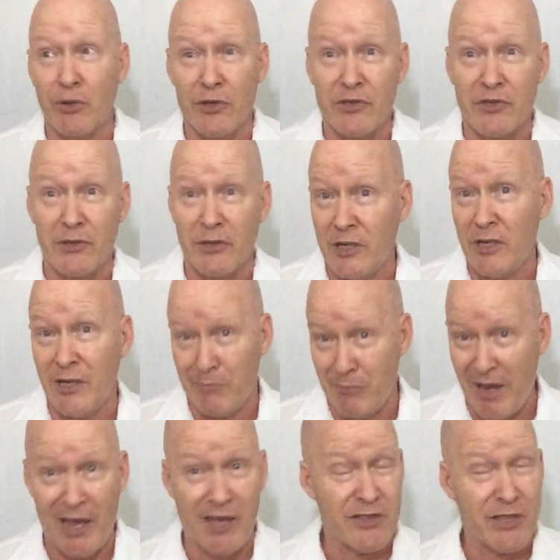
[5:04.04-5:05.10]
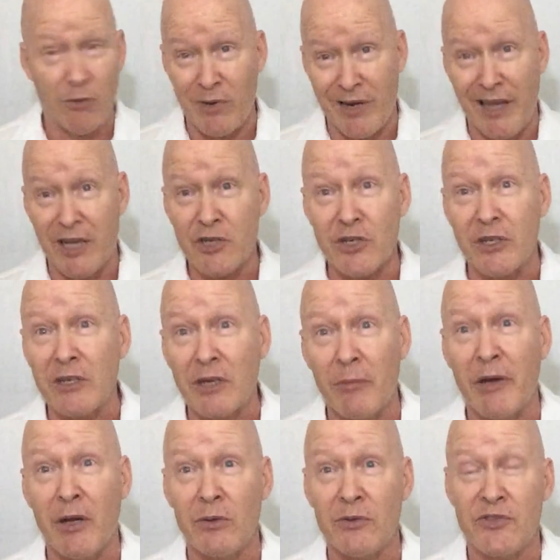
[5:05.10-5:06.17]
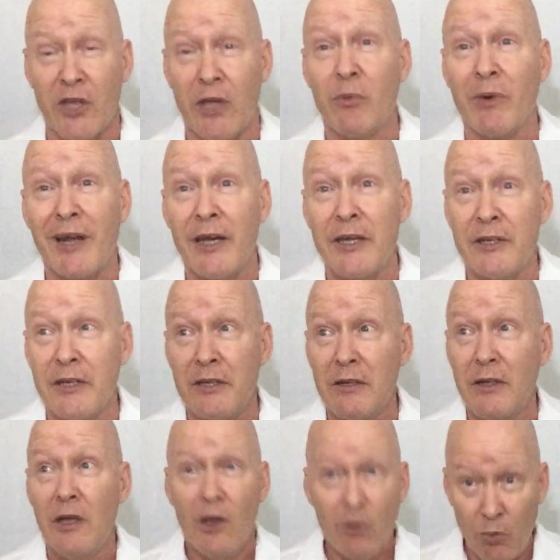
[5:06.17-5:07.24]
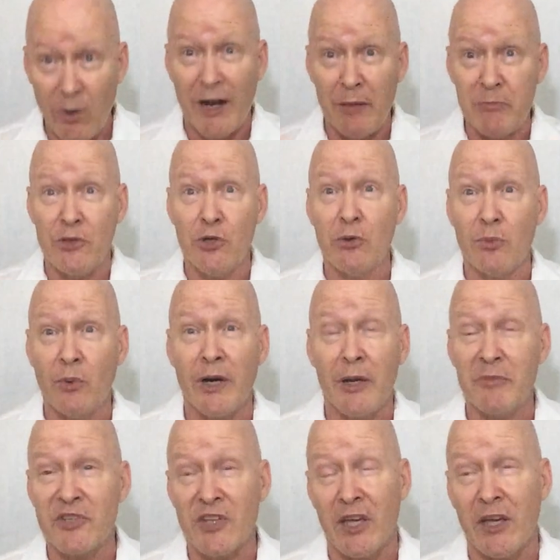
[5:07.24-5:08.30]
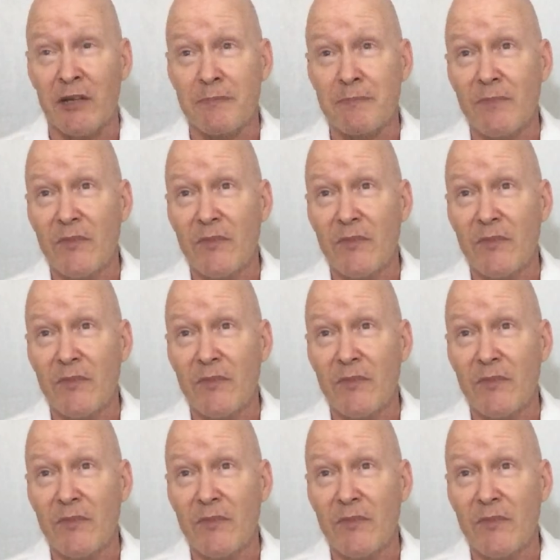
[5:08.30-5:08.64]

person, any man that would actually come out and say what I did, what I'm saying.